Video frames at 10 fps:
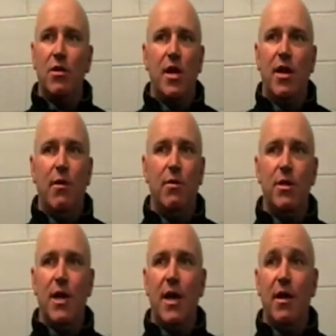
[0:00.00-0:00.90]
So that was
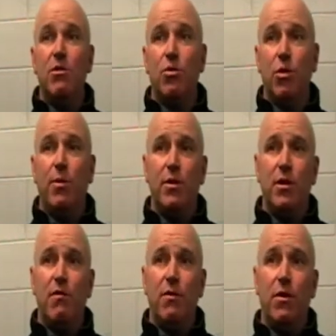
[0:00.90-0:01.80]
a real
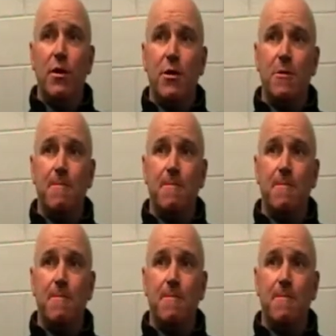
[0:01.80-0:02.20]
positive for us.